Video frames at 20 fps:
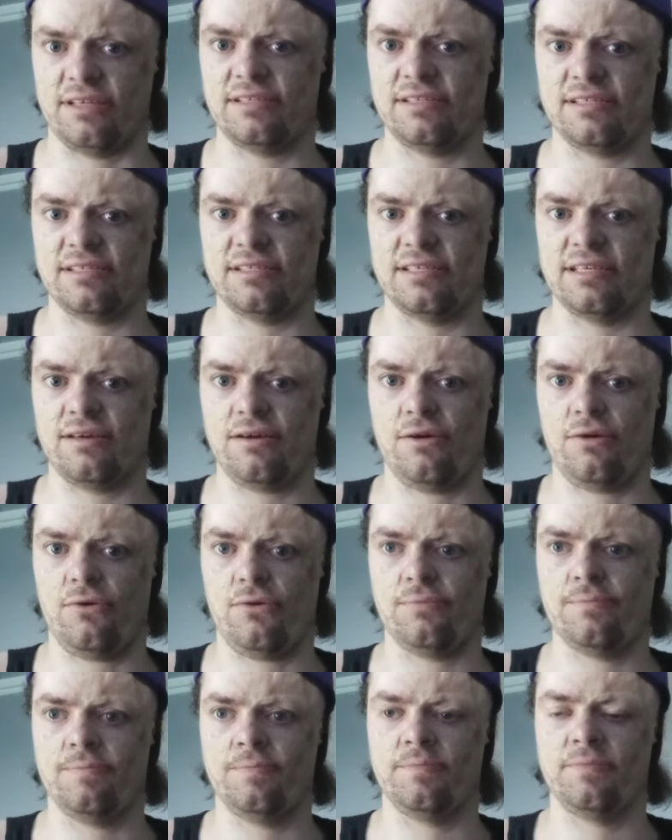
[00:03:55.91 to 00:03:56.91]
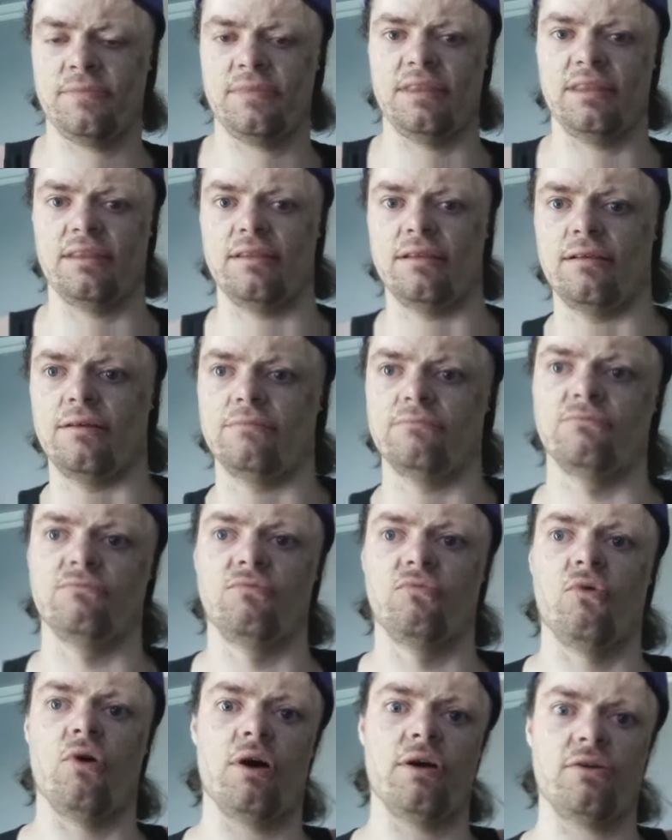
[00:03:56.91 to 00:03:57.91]
It's still
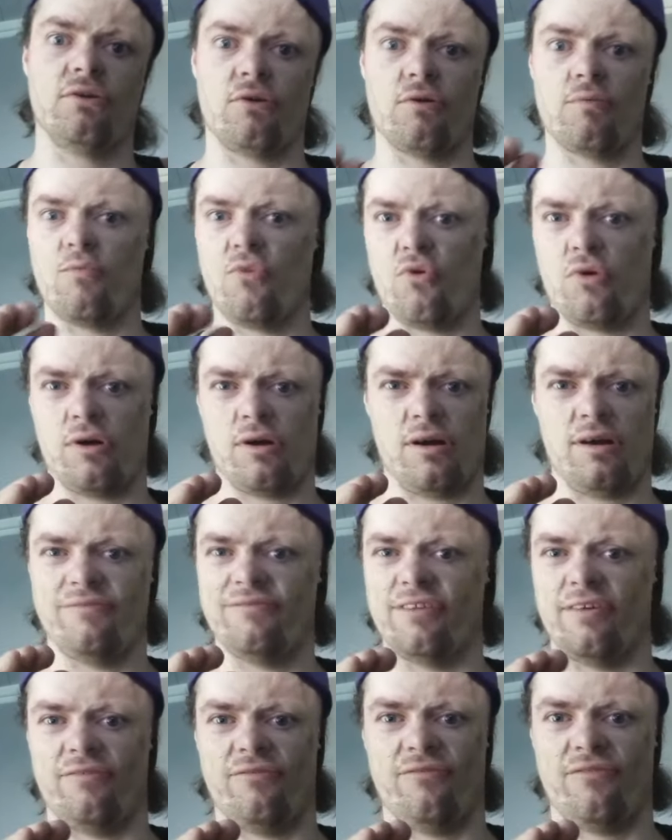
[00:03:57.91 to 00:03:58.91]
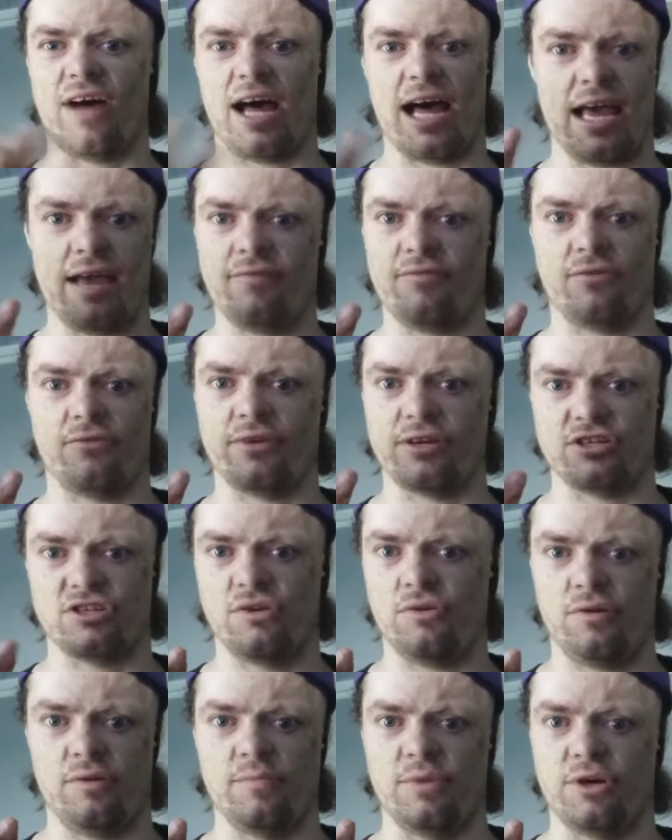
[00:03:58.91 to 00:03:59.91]
one or more of the five
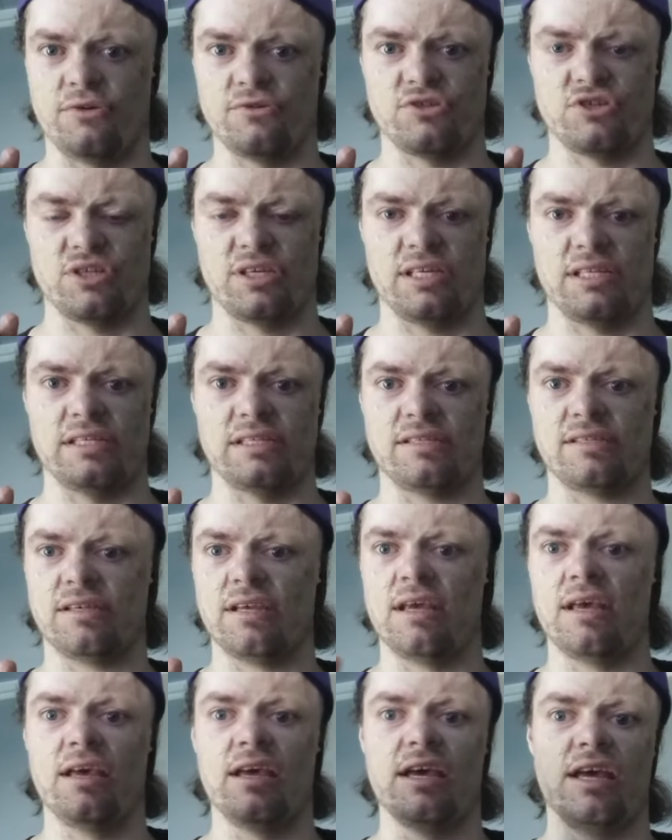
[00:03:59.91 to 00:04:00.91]
original emotions